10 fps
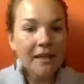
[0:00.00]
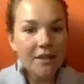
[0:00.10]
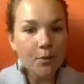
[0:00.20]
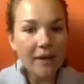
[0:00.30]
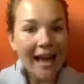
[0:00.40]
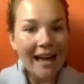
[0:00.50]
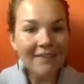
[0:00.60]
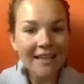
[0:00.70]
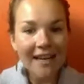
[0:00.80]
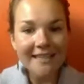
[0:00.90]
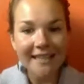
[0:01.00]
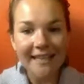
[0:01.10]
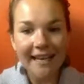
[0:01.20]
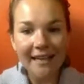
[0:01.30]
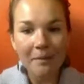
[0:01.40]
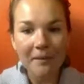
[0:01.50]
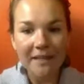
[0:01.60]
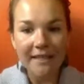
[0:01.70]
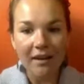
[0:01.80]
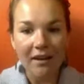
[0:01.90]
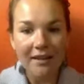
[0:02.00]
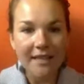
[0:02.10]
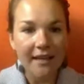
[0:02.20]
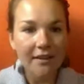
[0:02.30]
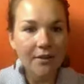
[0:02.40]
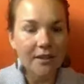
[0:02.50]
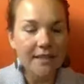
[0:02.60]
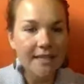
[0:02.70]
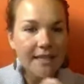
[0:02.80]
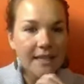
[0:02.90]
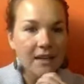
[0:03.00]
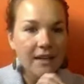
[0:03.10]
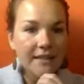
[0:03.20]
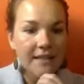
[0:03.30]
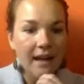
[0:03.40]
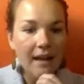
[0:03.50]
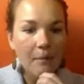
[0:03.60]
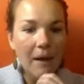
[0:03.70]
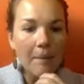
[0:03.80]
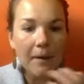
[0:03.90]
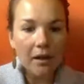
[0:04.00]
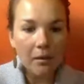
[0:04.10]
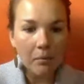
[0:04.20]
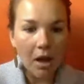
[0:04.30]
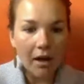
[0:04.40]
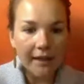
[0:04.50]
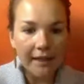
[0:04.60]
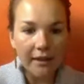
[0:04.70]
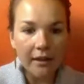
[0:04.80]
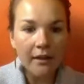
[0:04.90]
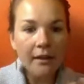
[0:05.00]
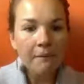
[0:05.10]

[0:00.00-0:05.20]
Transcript: So we have it as a gated piece of content. You can see it's up on our blog here.